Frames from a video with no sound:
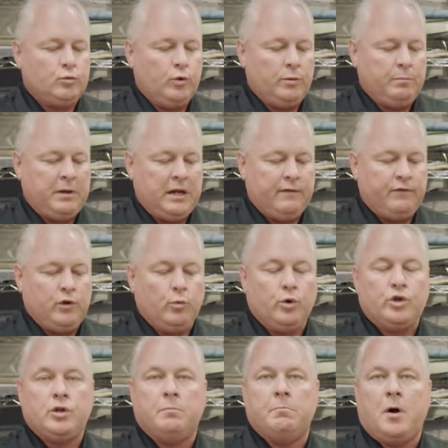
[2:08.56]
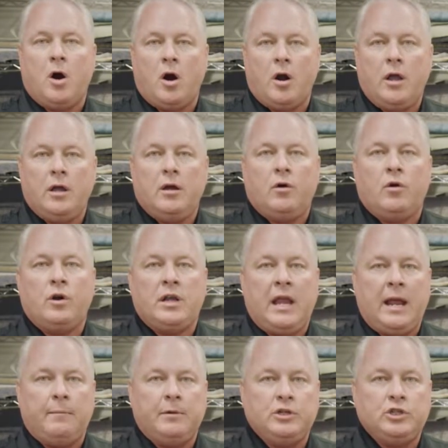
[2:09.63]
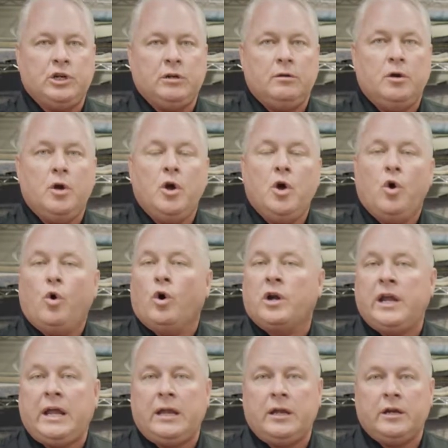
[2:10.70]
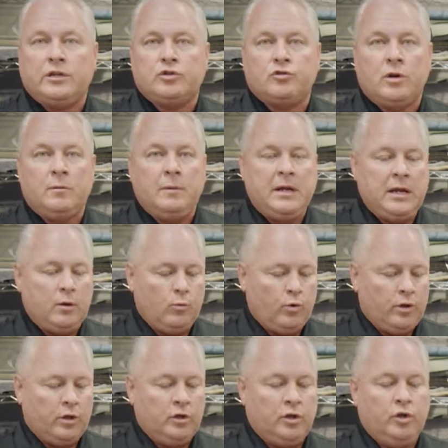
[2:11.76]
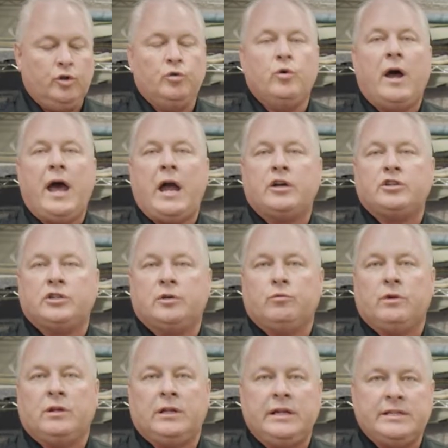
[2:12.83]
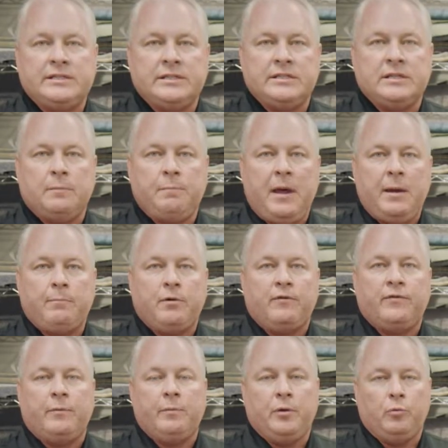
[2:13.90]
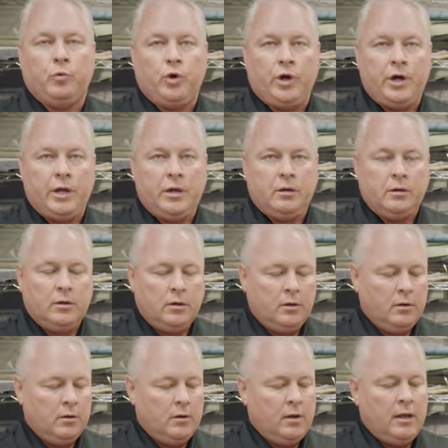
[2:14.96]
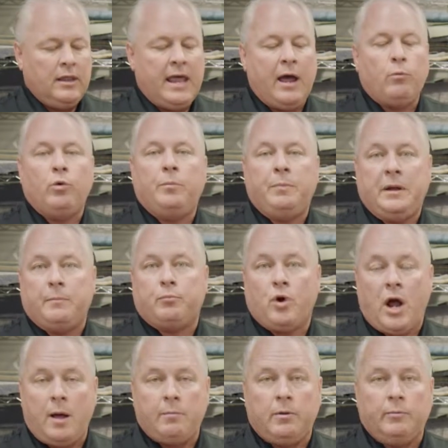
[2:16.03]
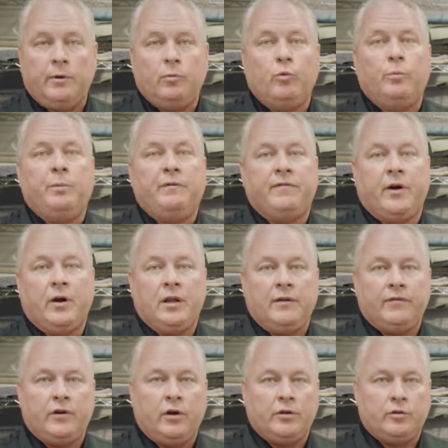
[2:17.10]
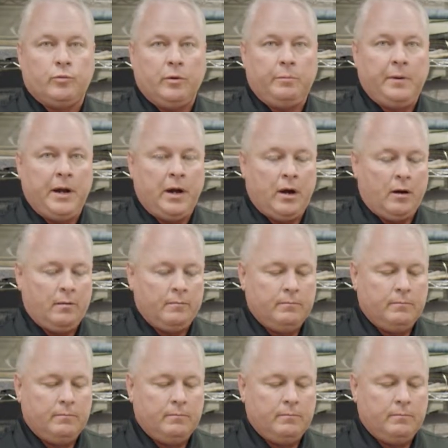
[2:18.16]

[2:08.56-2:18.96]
would be if you were to mar it or damage it or get an extreme heat where the glue actually releases the paper from the wood, that would be a problem and would be very difficult to repair.